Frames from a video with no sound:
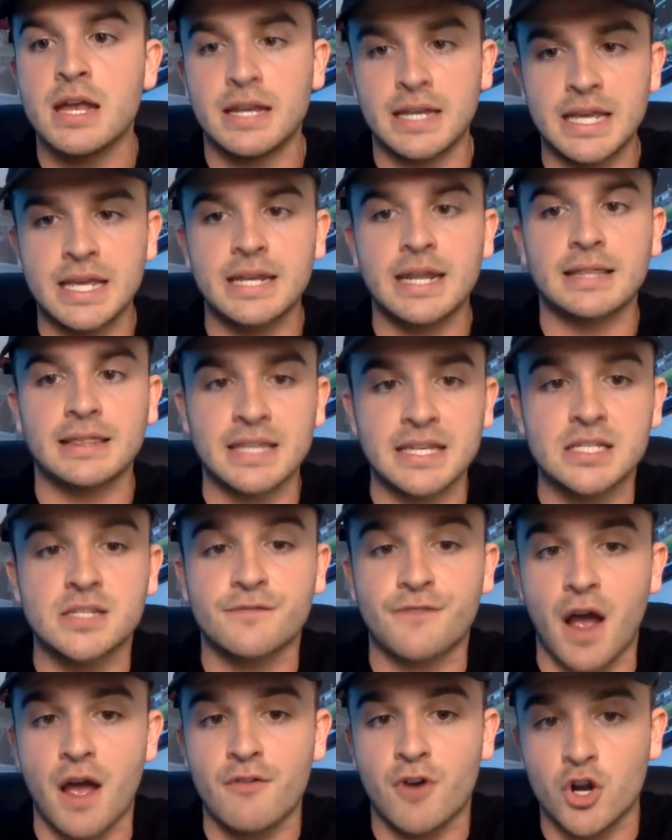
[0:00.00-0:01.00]
need at least
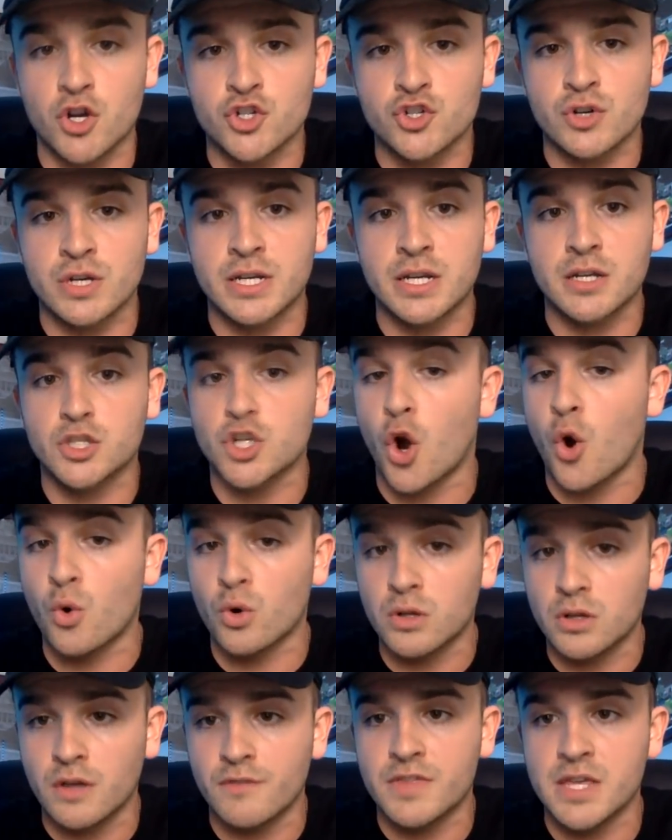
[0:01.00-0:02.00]
500
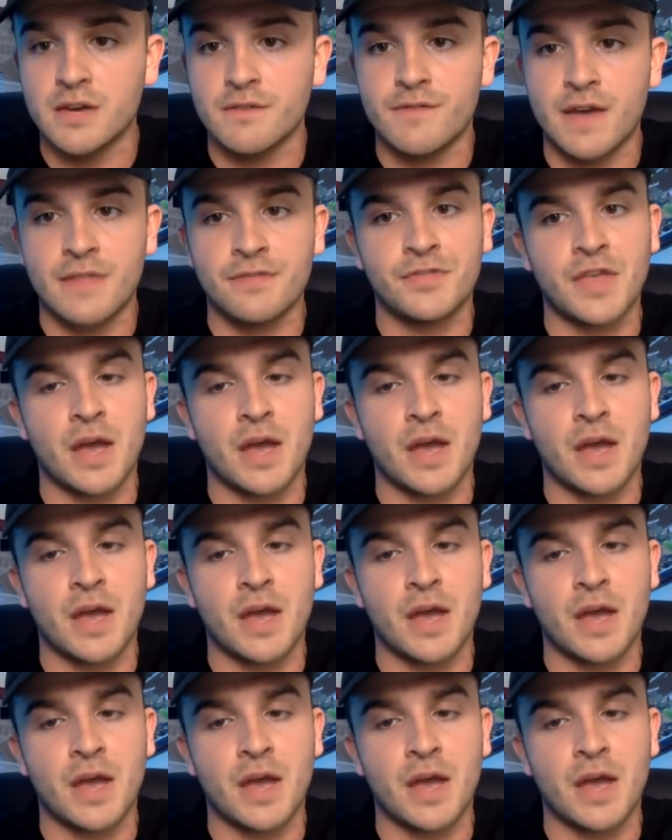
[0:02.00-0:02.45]
total of the event.